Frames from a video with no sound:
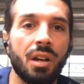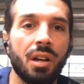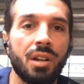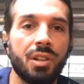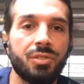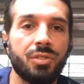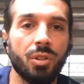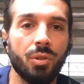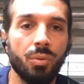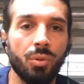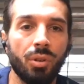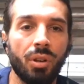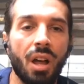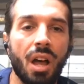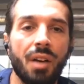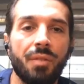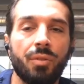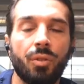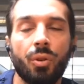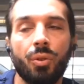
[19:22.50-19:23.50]
So we'll
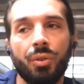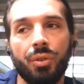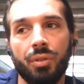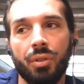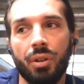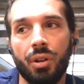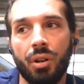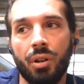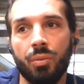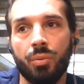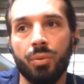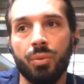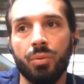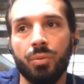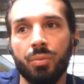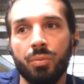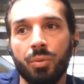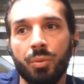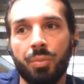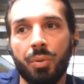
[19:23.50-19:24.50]
have our own.
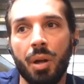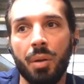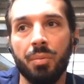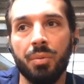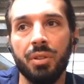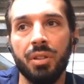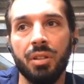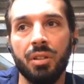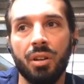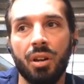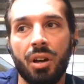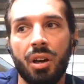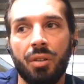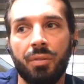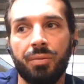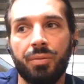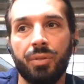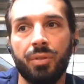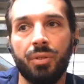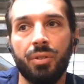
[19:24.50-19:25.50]
We'll probably
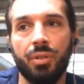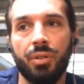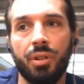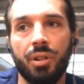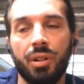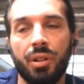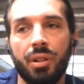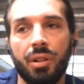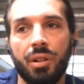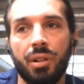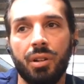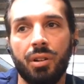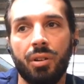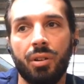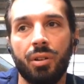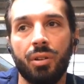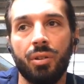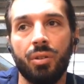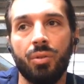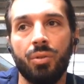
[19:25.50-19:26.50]
offer
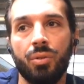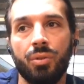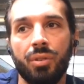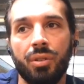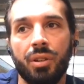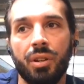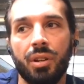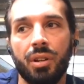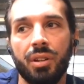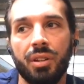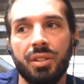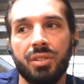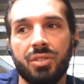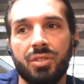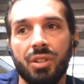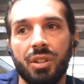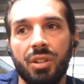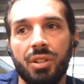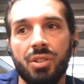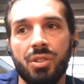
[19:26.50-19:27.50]
our own
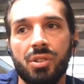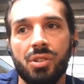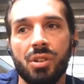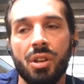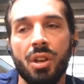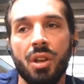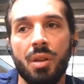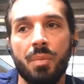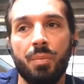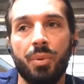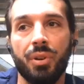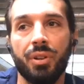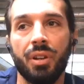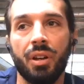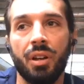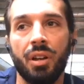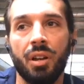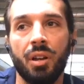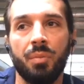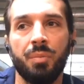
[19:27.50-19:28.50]
exchange,
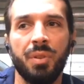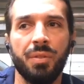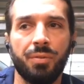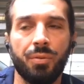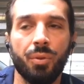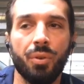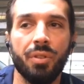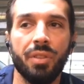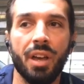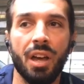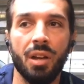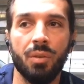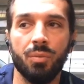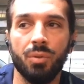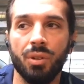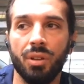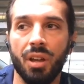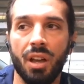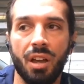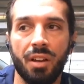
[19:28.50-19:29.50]
but before that,
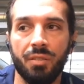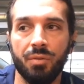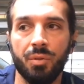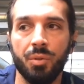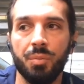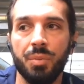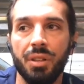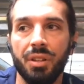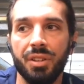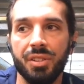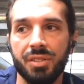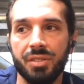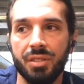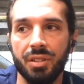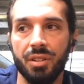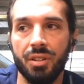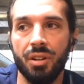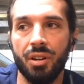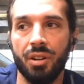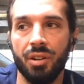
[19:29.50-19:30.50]
we'll be
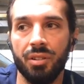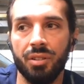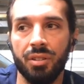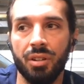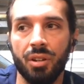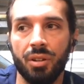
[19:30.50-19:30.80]
listed on